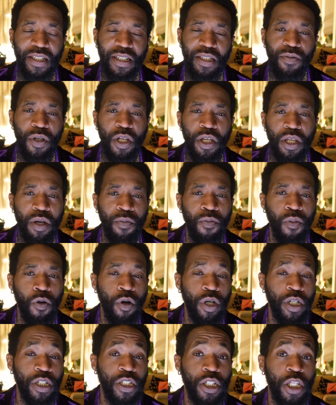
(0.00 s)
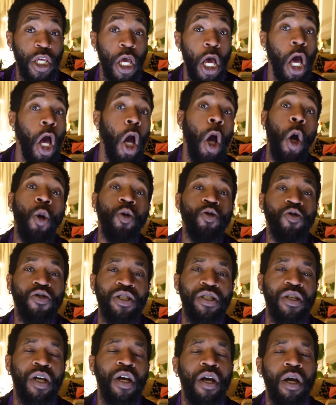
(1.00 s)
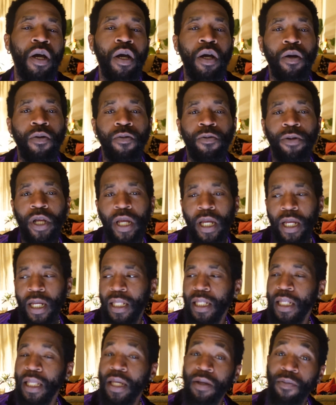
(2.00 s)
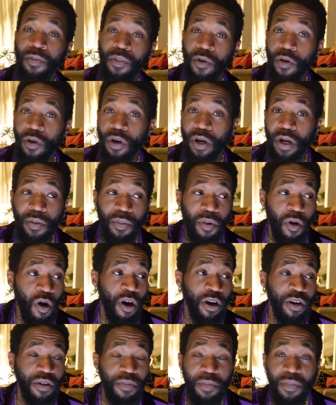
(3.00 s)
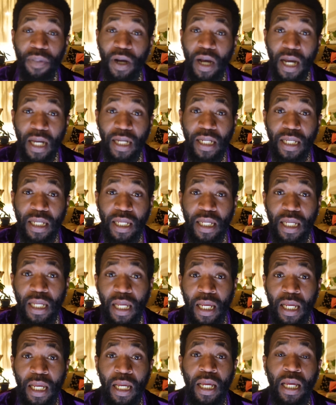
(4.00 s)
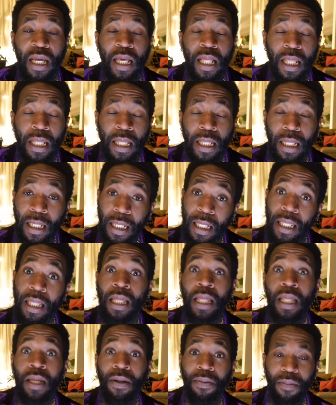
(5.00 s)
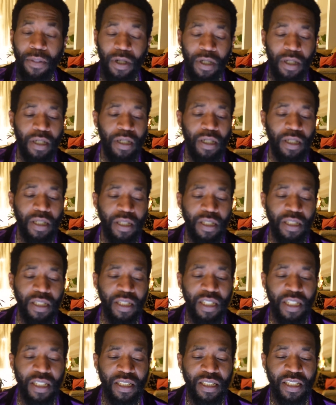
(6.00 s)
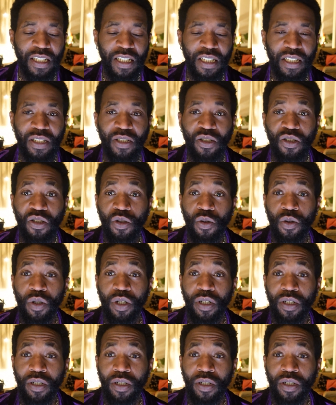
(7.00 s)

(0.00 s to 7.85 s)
It's me, your boys, your host, Red Clay Boy, part of Body, Limb. Let's get into it.